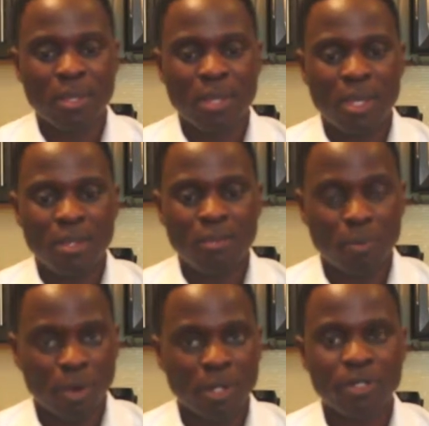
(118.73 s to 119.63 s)
and my
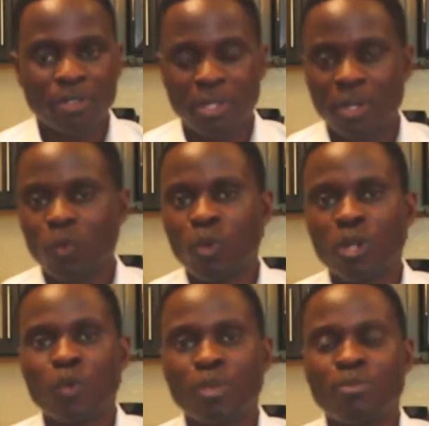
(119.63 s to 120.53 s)
partners that I
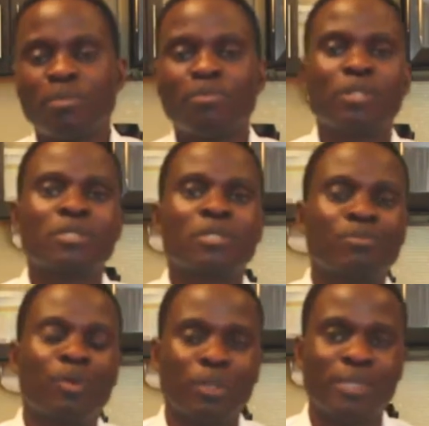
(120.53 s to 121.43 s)
work with, but most
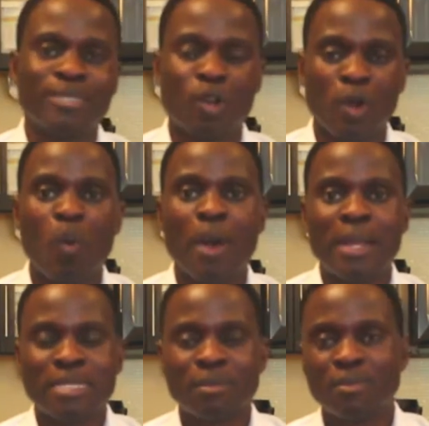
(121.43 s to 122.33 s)
importantly, to
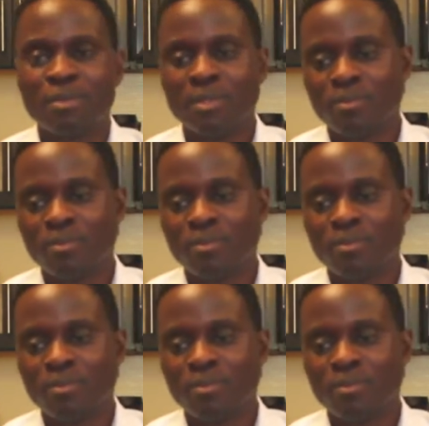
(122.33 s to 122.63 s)
acquire some of the